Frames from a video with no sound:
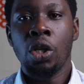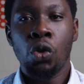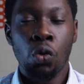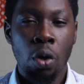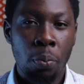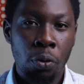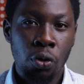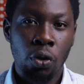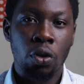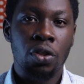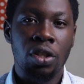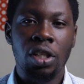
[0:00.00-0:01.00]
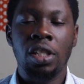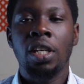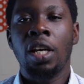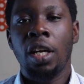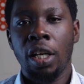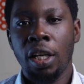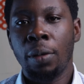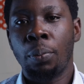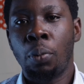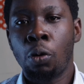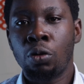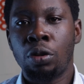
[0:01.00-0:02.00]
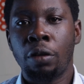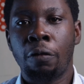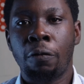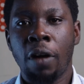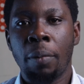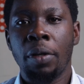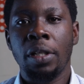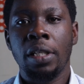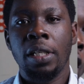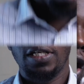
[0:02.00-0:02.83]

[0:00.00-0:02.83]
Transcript: to help you succeed in poultry farming.